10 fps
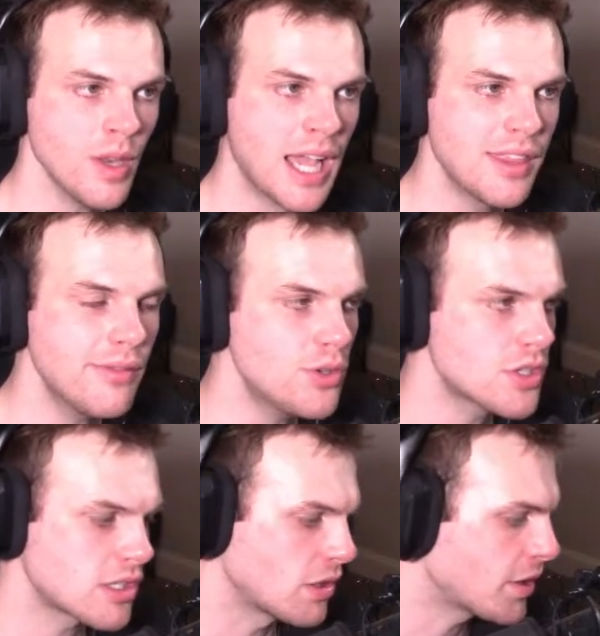I think if you
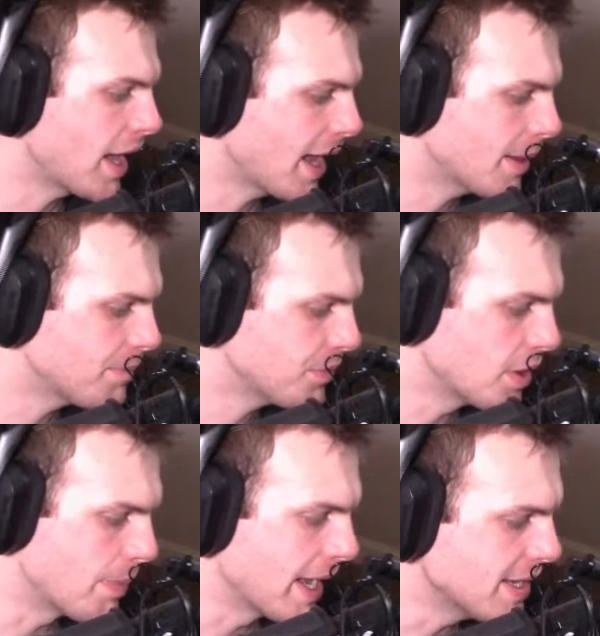just look at
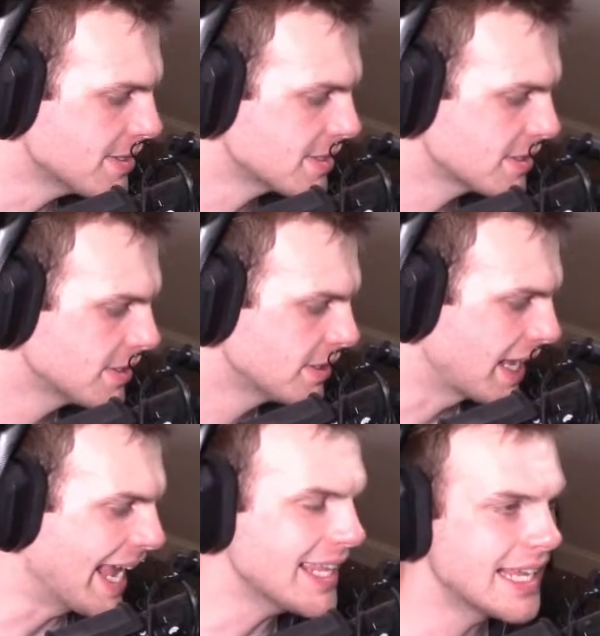the pace,
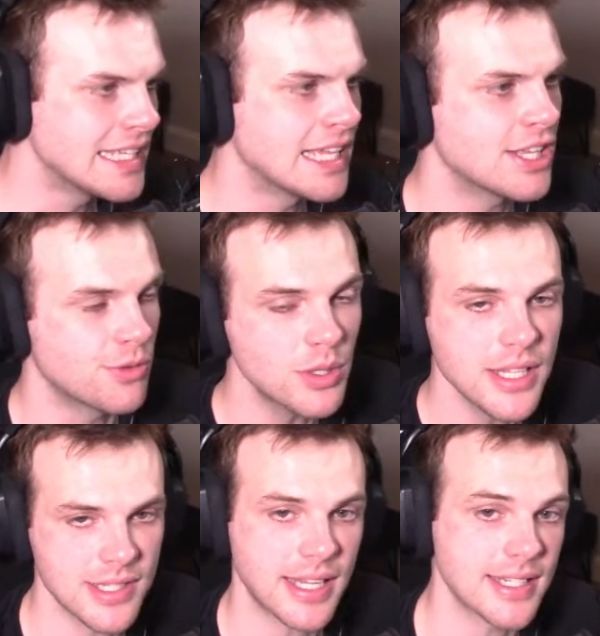and it
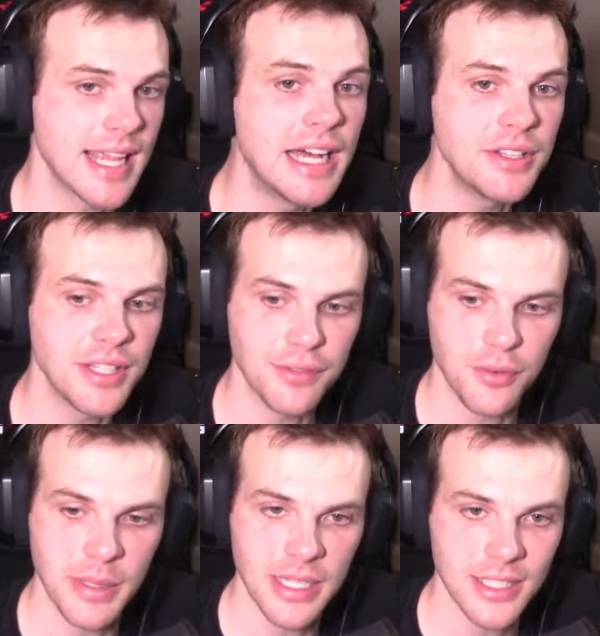really is like a talent thing for
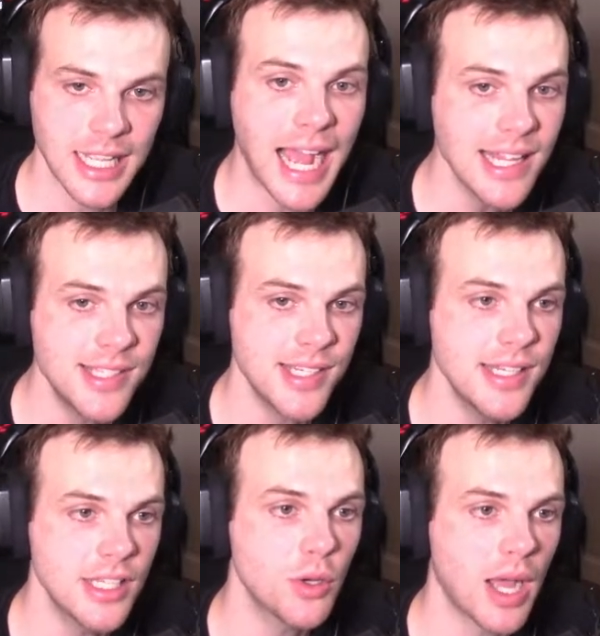me. Like I see
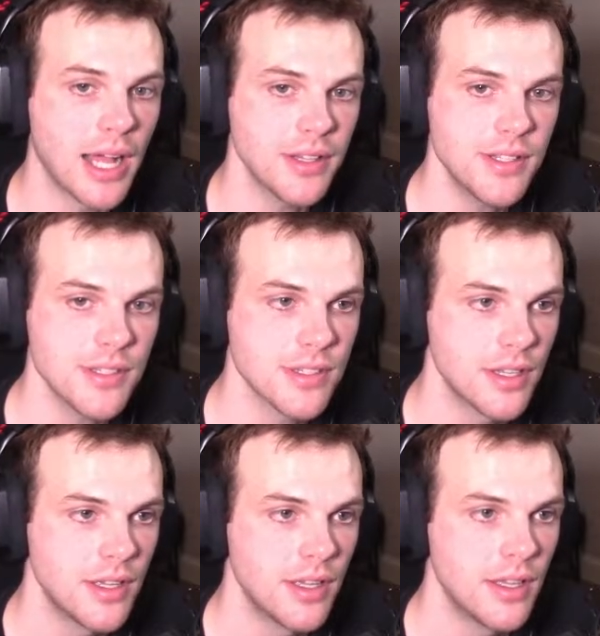Nico Collins
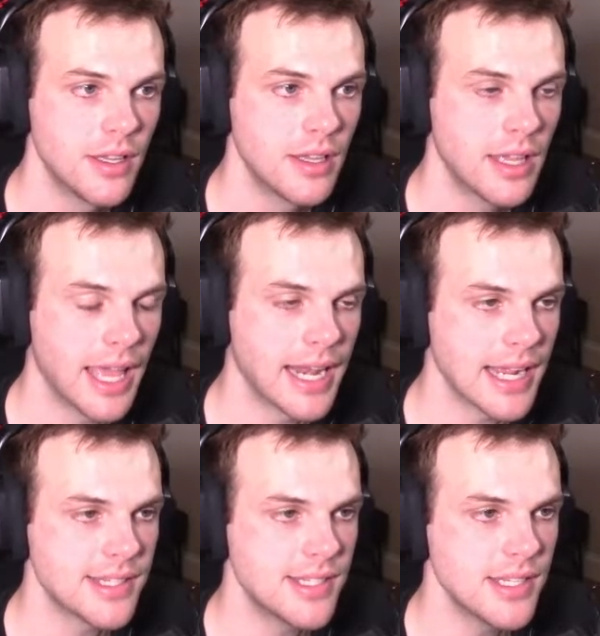and
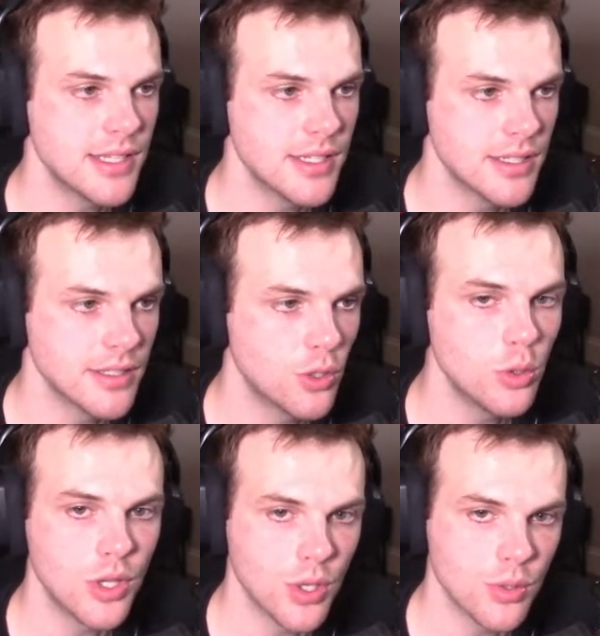I see
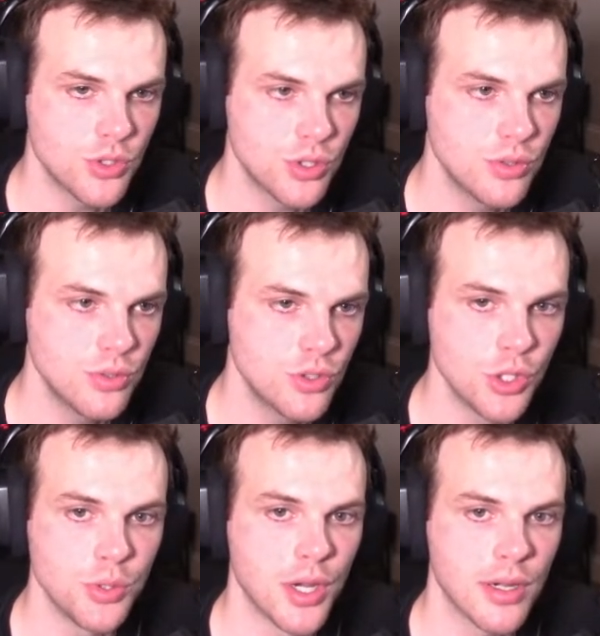Julio
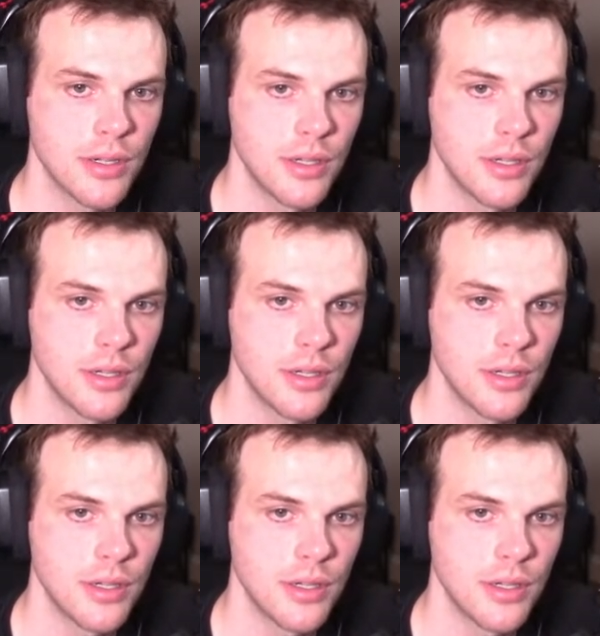Jr.